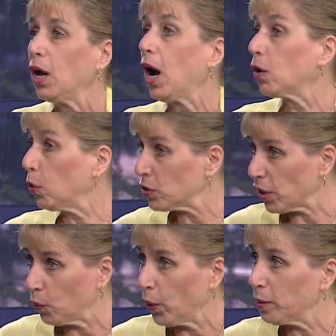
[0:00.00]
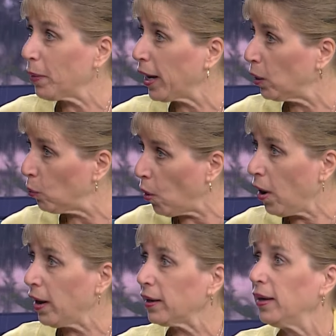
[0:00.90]
of course our 1 mile
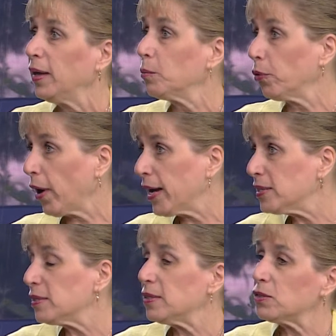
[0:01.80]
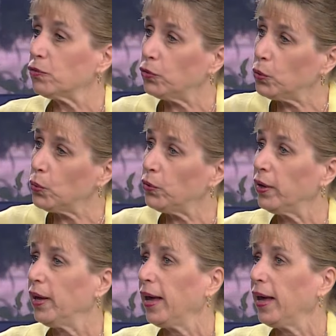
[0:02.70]
walk, prizes, food,